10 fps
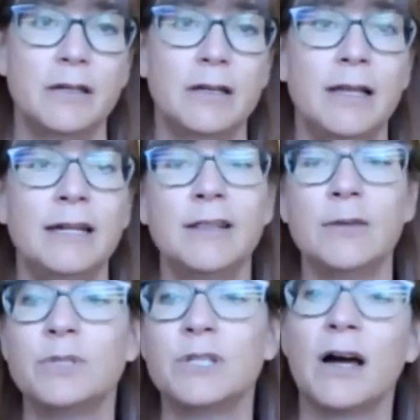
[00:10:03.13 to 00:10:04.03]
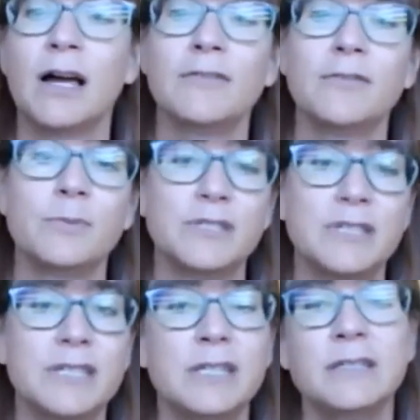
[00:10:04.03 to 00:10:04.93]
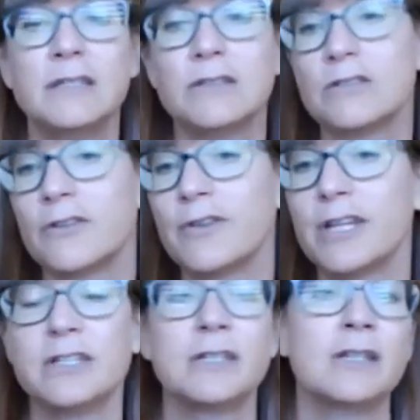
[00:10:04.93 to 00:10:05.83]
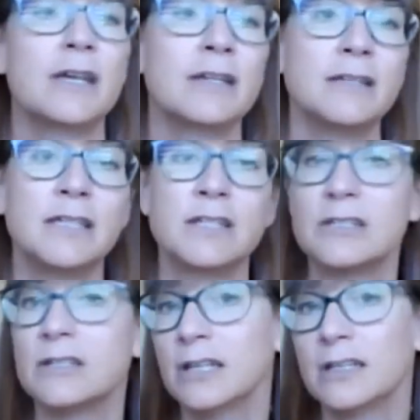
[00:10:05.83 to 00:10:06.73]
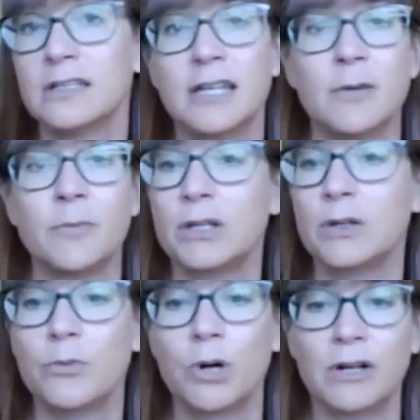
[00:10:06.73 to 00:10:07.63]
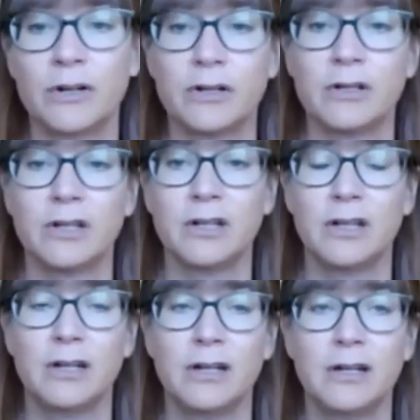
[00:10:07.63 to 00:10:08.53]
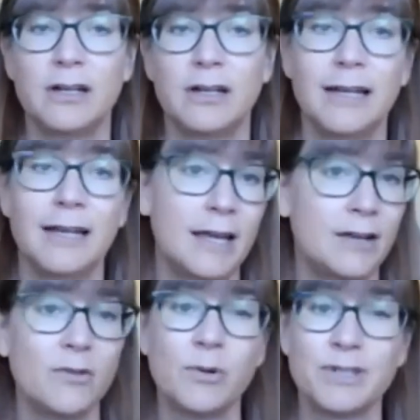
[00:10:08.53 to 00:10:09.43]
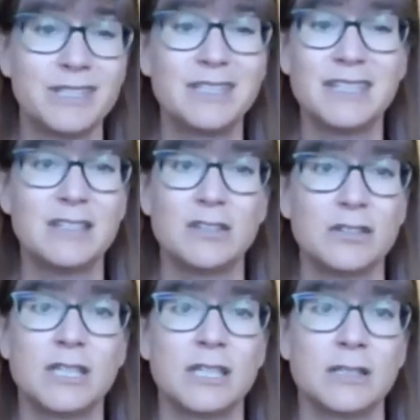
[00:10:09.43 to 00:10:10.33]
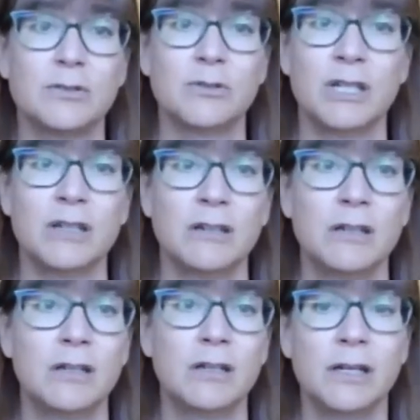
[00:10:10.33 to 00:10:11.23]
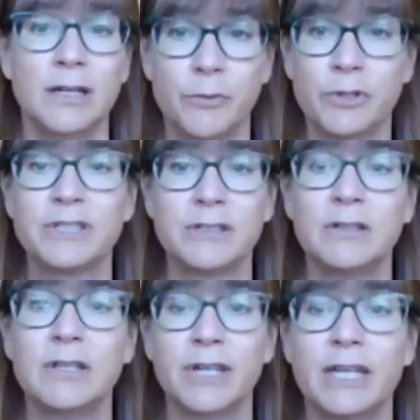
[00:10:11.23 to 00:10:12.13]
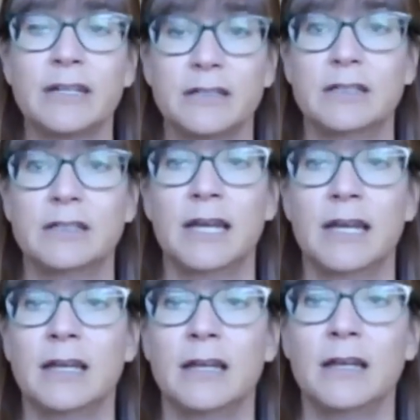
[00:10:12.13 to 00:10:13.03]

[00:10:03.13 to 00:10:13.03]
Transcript: letting them die from disease and starvation and addiction and contaminated water. And of course, this isn't just history. We're still living it today.